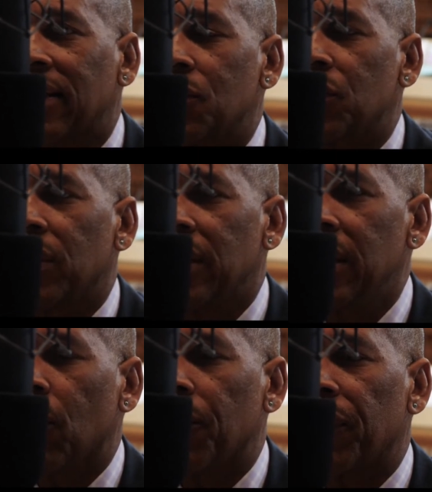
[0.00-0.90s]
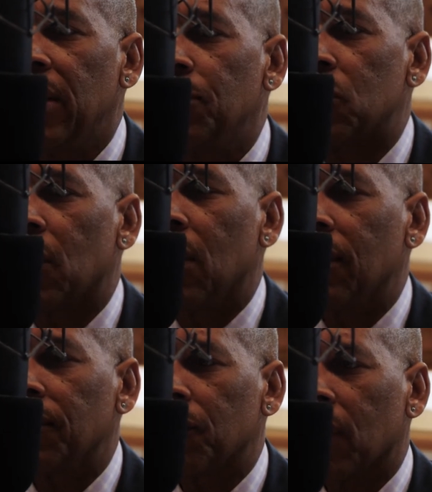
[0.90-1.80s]
disc Sentido, our theme
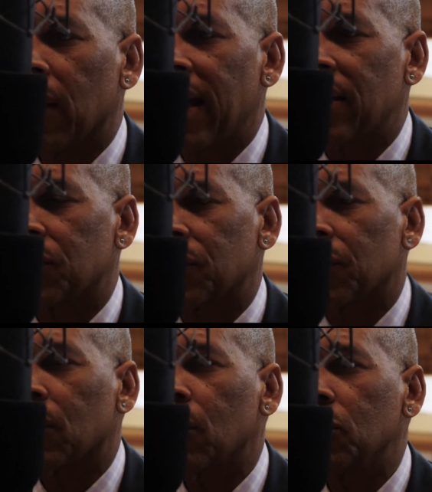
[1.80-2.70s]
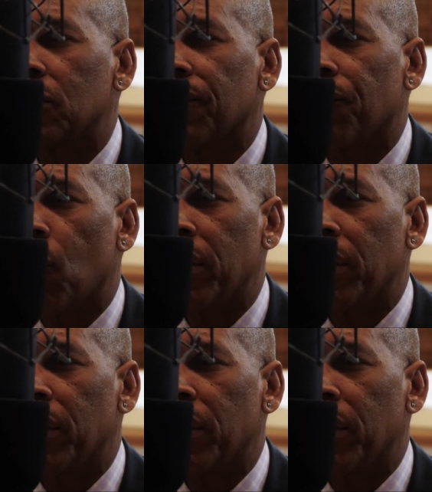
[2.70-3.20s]
song for the last close to 40